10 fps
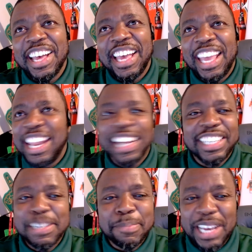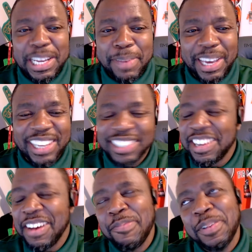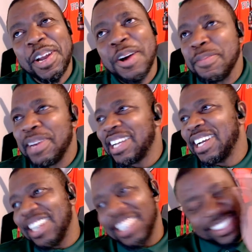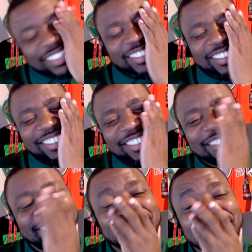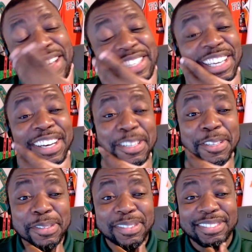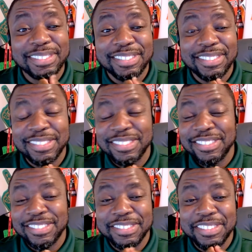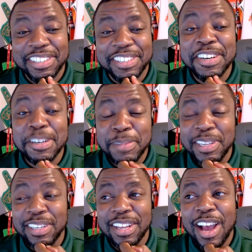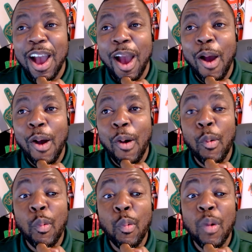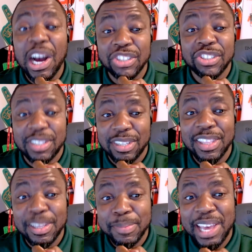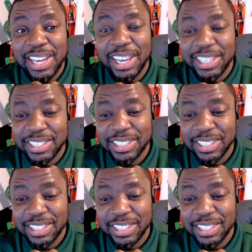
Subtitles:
and I didn't play in the band. But oh my gosh. When I tell you, Cookman washed them that night.